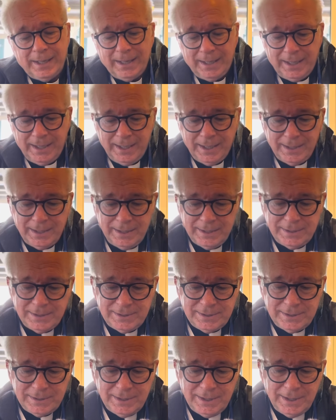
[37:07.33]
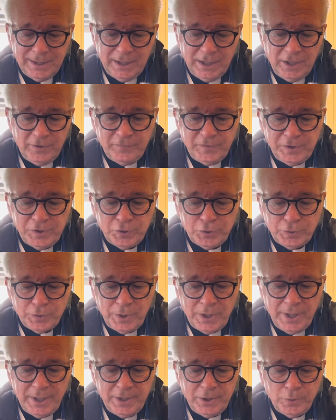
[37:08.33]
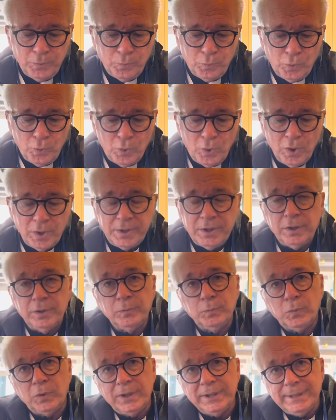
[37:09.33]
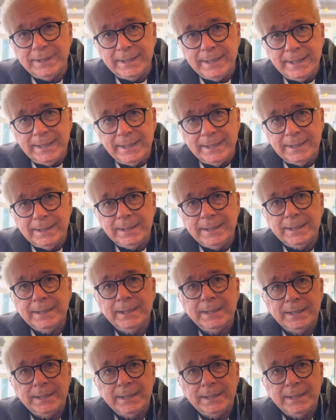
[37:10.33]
And it's, if you try to walk on one leg,